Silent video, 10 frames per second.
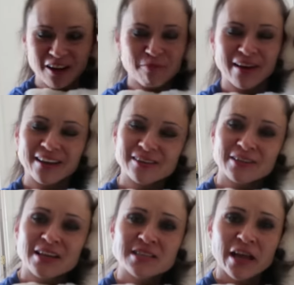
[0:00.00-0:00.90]
Oh my
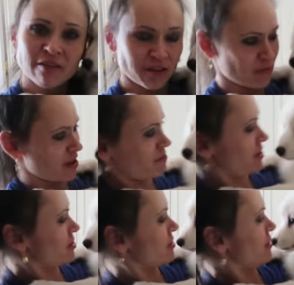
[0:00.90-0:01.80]
goodness, I have a
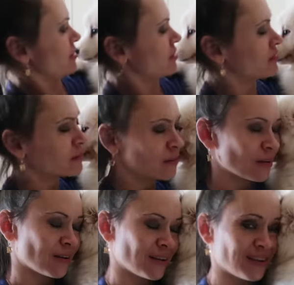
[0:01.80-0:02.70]
baby girl.
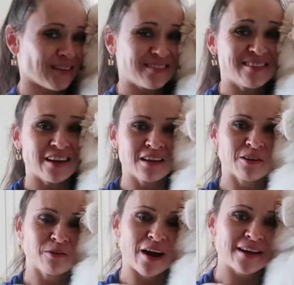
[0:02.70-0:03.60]

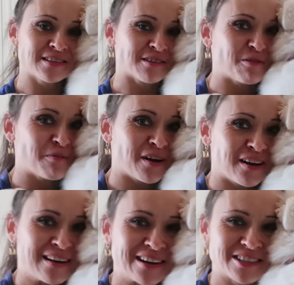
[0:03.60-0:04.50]
Thank you guys so
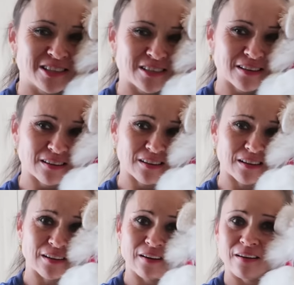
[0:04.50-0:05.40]
much. No, no
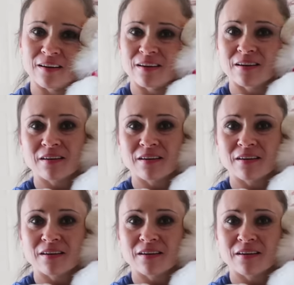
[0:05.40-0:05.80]
problem, mom.